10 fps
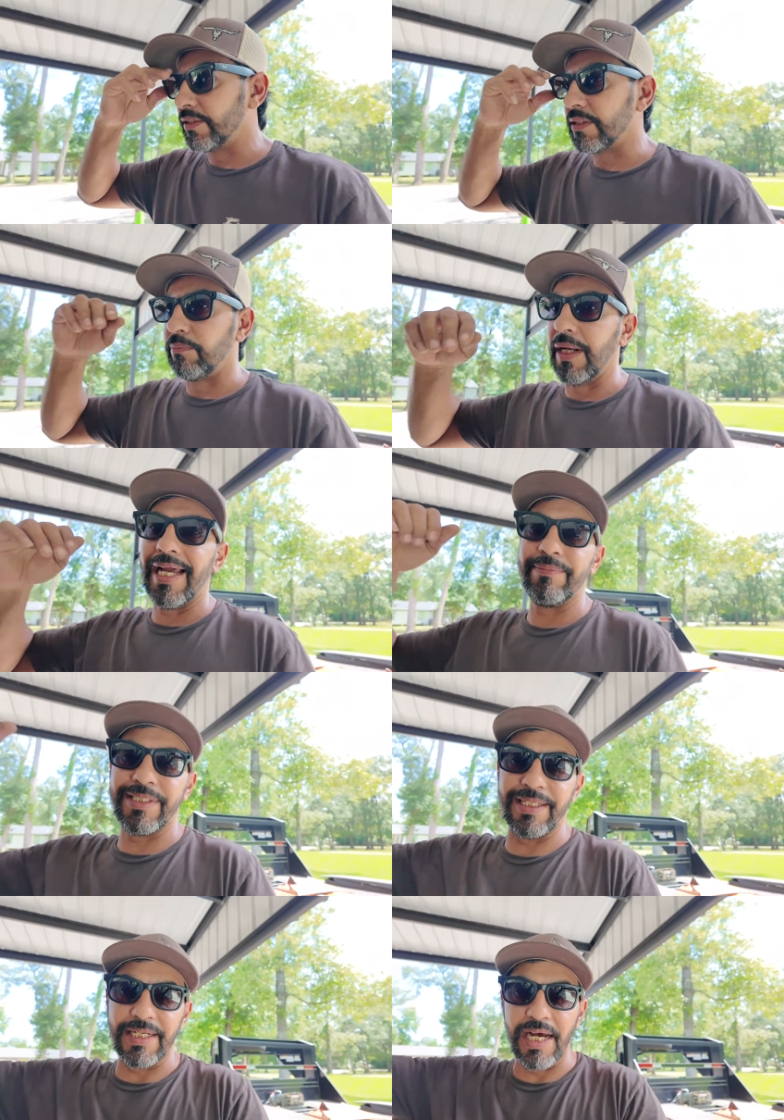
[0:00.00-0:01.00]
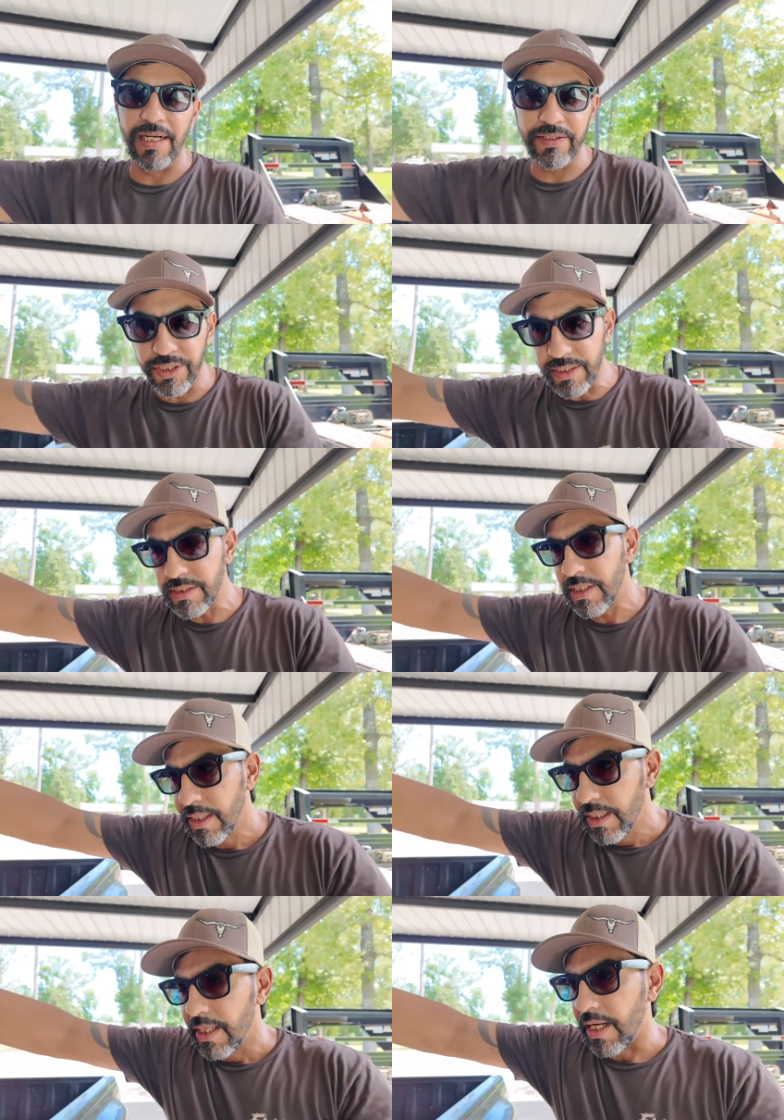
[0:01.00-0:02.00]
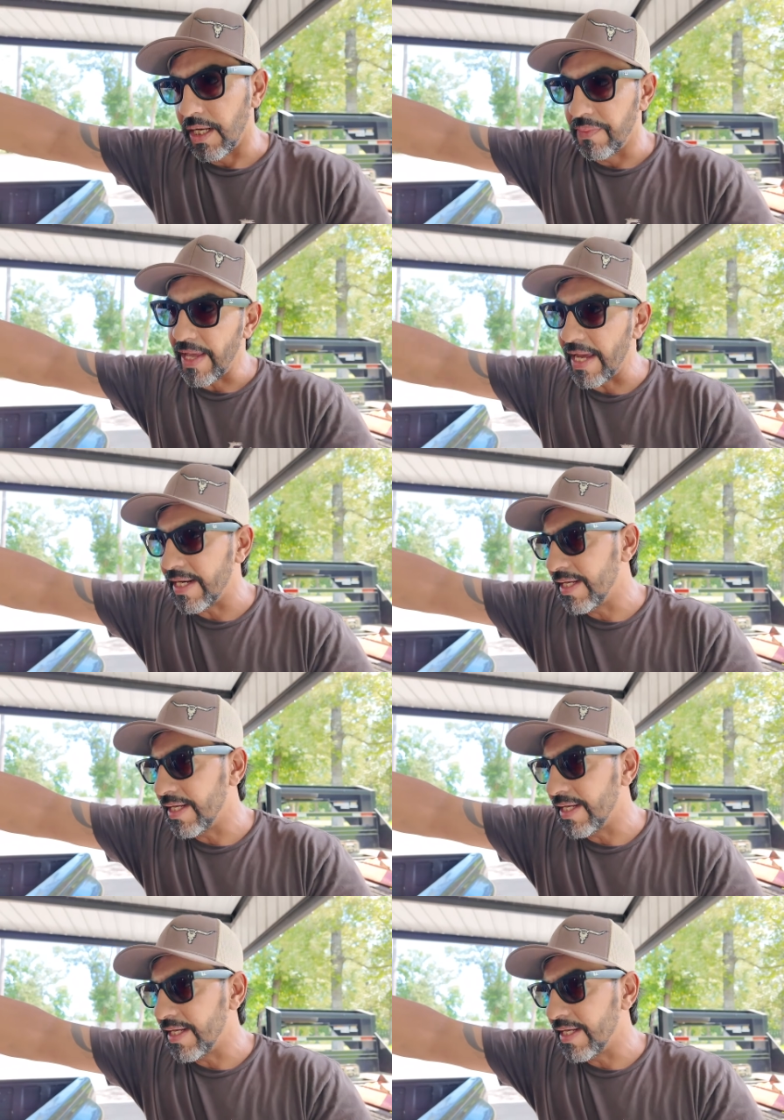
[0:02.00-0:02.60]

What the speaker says: Sublime Technologies. That